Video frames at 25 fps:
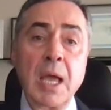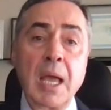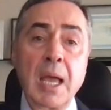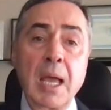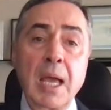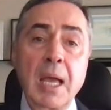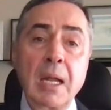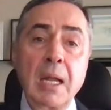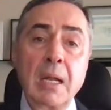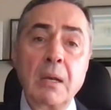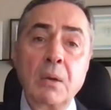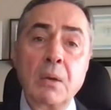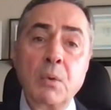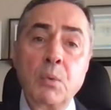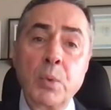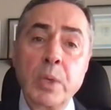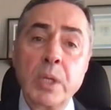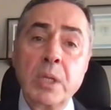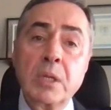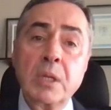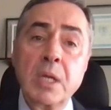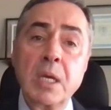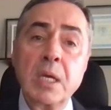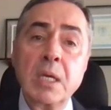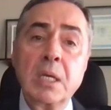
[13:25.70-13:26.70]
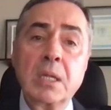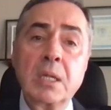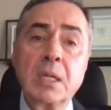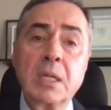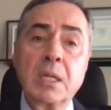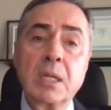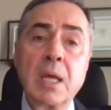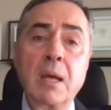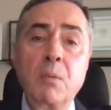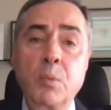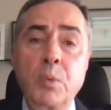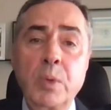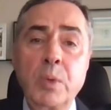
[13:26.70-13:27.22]
And we think
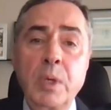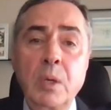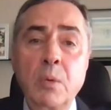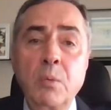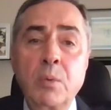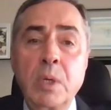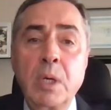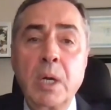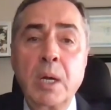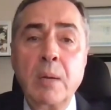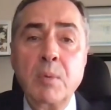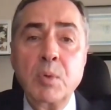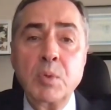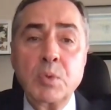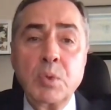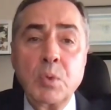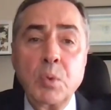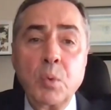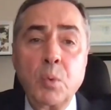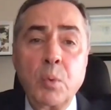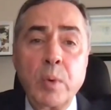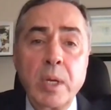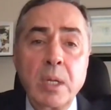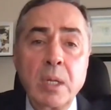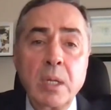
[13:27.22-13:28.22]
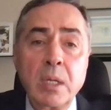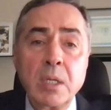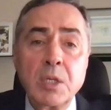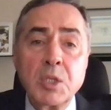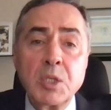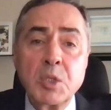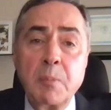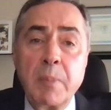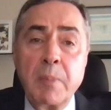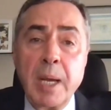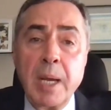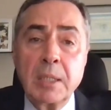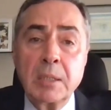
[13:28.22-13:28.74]
that we were able to win
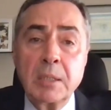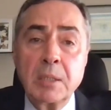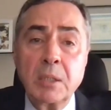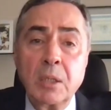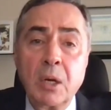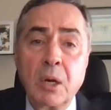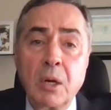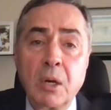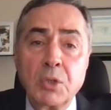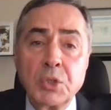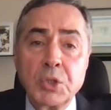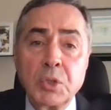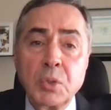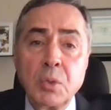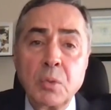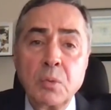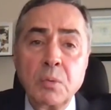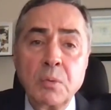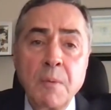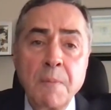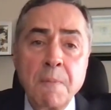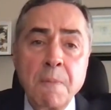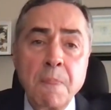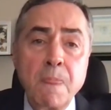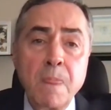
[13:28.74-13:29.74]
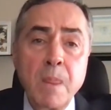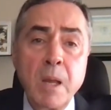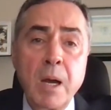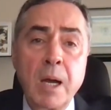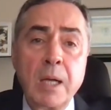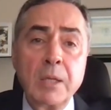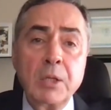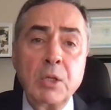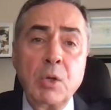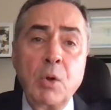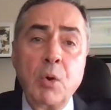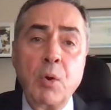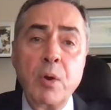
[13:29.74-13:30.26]
this battle also,
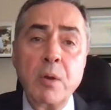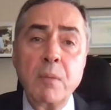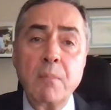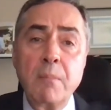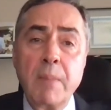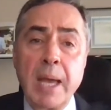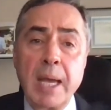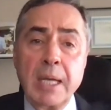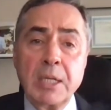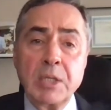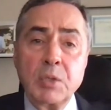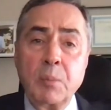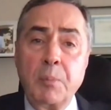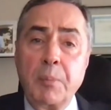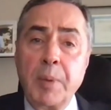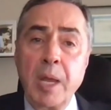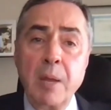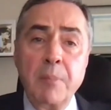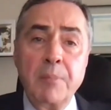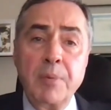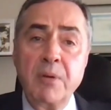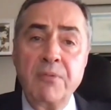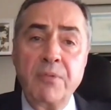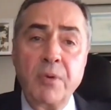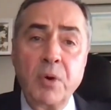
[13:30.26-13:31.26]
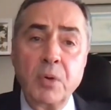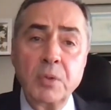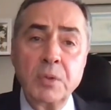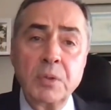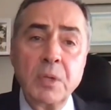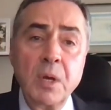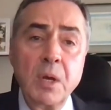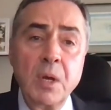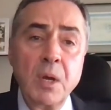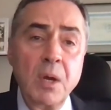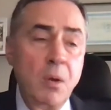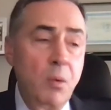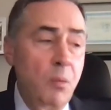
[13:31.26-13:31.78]
not going back to paper
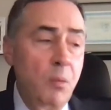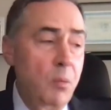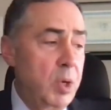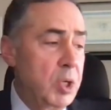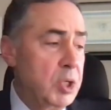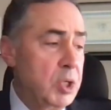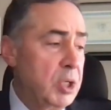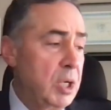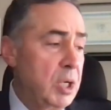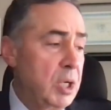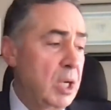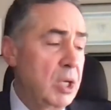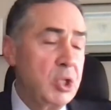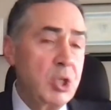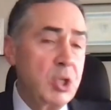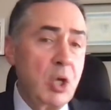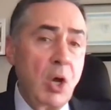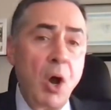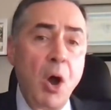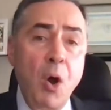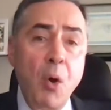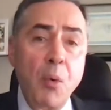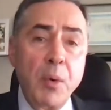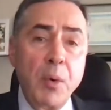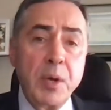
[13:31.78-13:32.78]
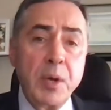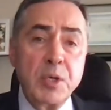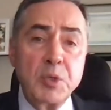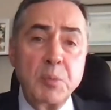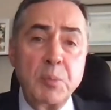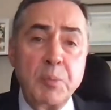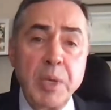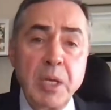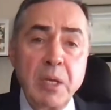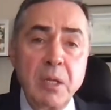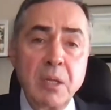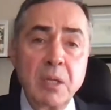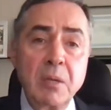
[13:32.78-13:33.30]
vote, which has always
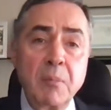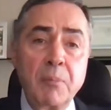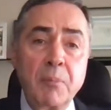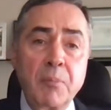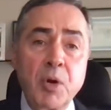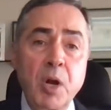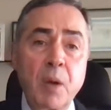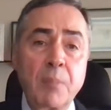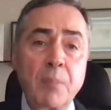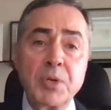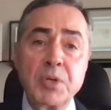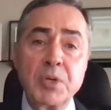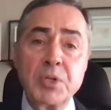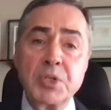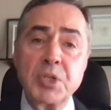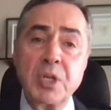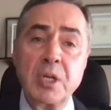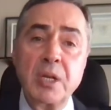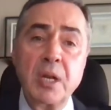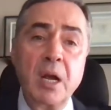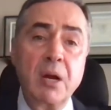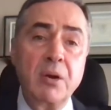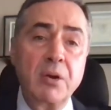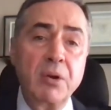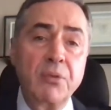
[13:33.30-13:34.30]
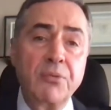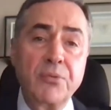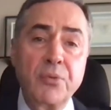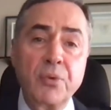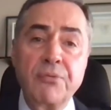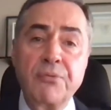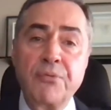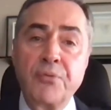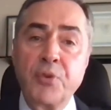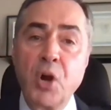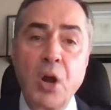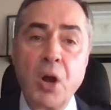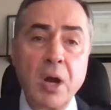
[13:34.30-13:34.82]
been the proper scenario for
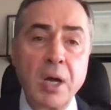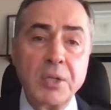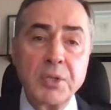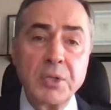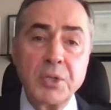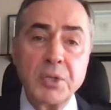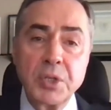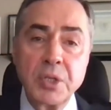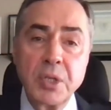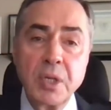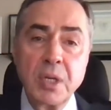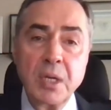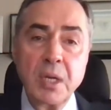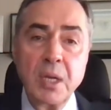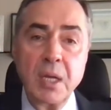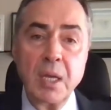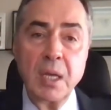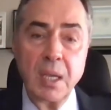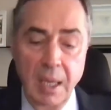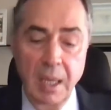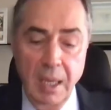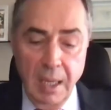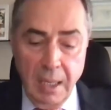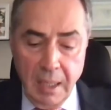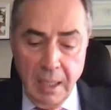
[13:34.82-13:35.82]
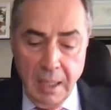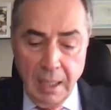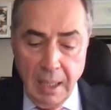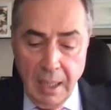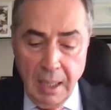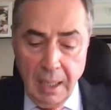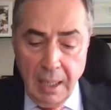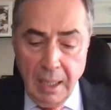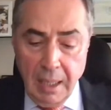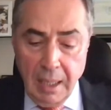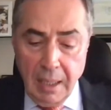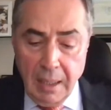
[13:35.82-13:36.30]
frauds in